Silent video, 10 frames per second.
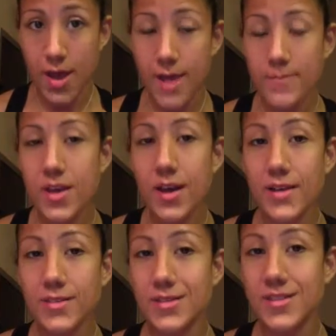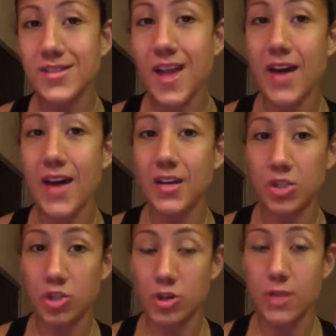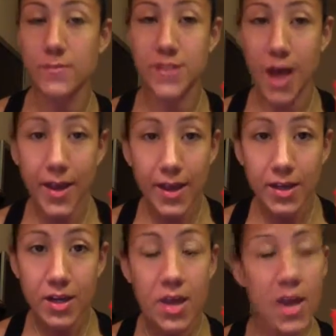And because this is not an extreme diet,